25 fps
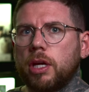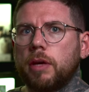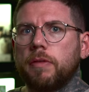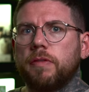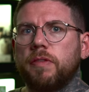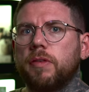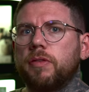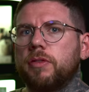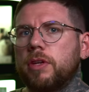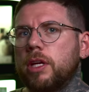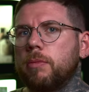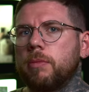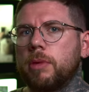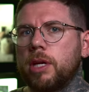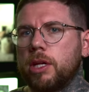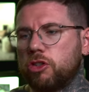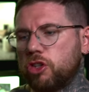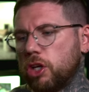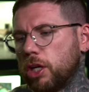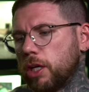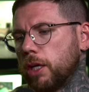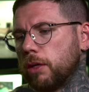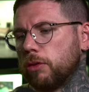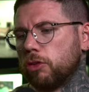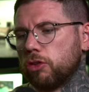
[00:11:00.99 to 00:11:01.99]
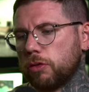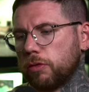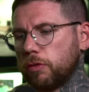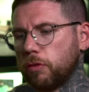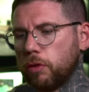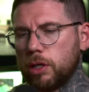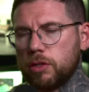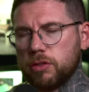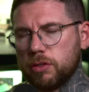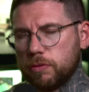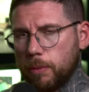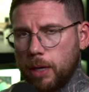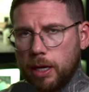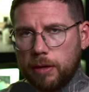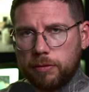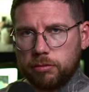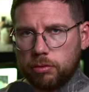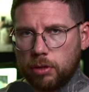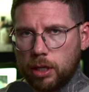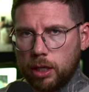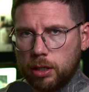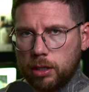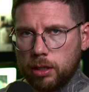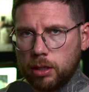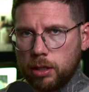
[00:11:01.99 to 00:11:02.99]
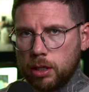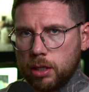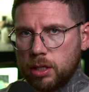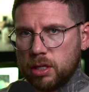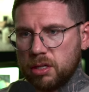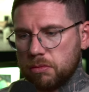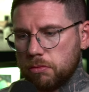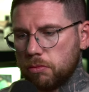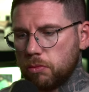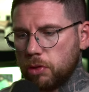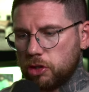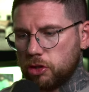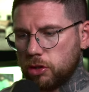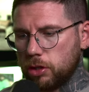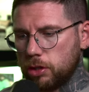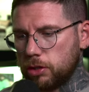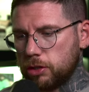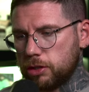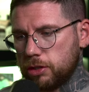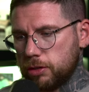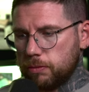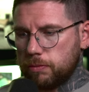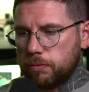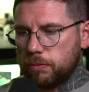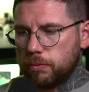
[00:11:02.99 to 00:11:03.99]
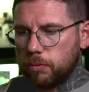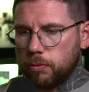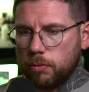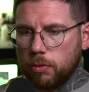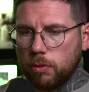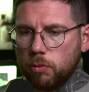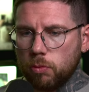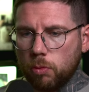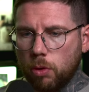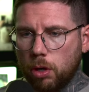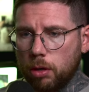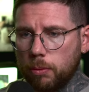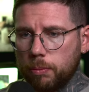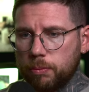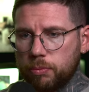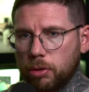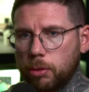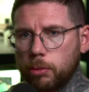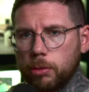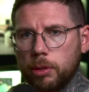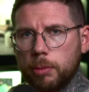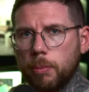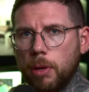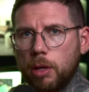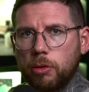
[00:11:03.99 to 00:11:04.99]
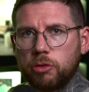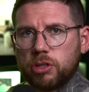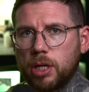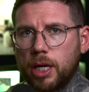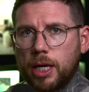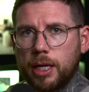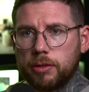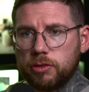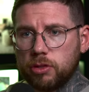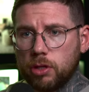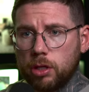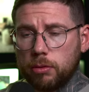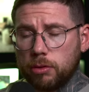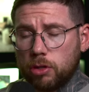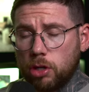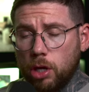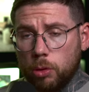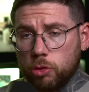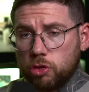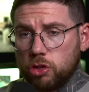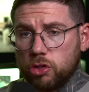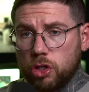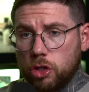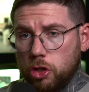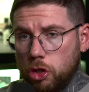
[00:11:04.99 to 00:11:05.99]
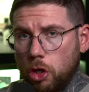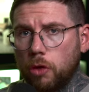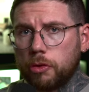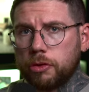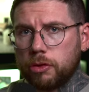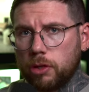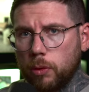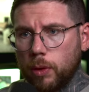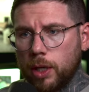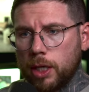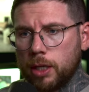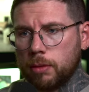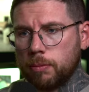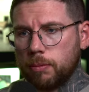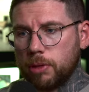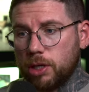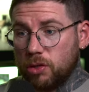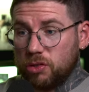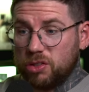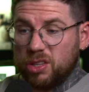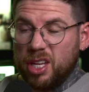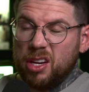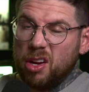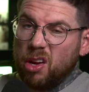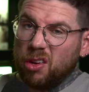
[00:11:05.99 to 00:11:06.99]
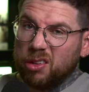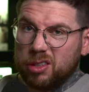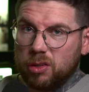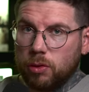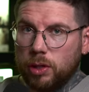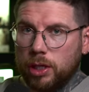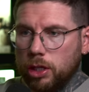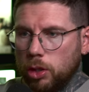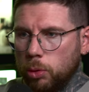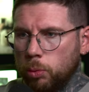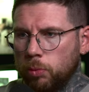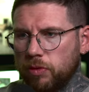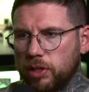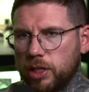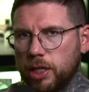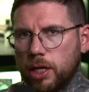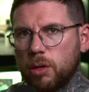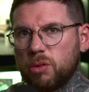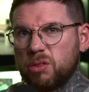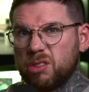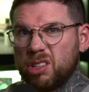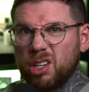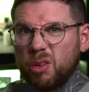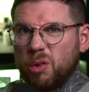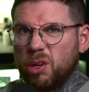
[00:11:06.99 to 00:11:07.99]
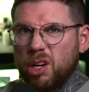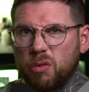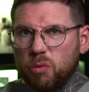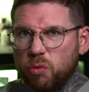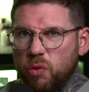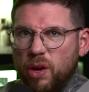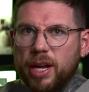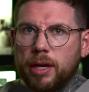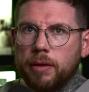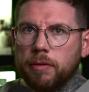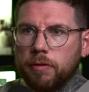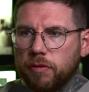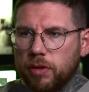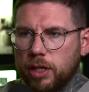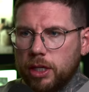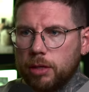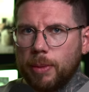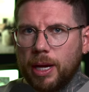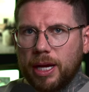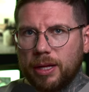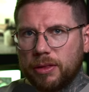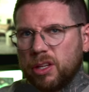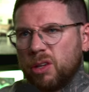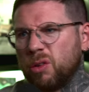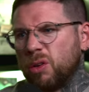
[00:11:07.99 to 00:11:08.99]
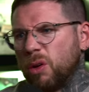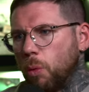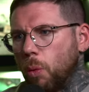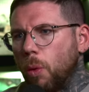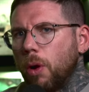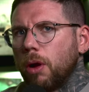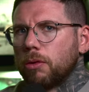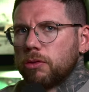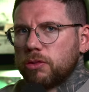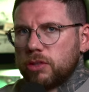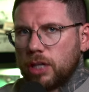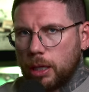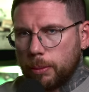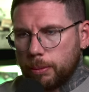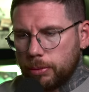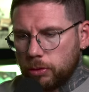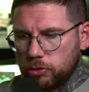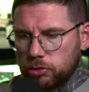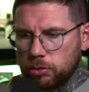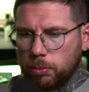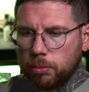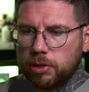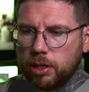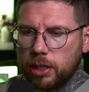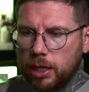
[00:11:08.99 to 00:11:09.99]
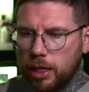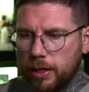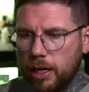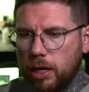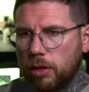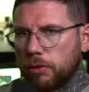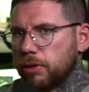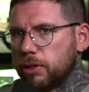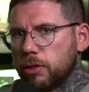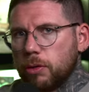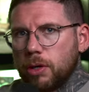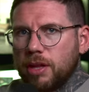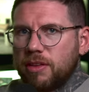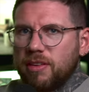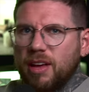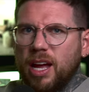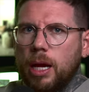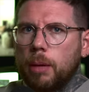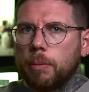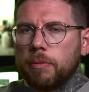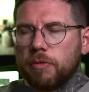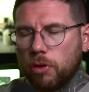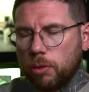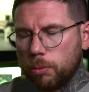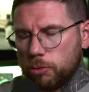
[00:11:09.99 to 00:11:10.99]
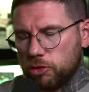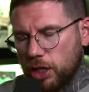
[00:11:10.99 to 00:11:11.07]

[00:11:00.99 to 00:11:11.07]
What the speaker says: say a 15-minute check-in just for ease of maths, right? Which is what probably most clients, coaches are not doing, because they're not doing Loom videos. They're doing a written feedback. They're doing a WhatsApp or something like that. They're doing a type form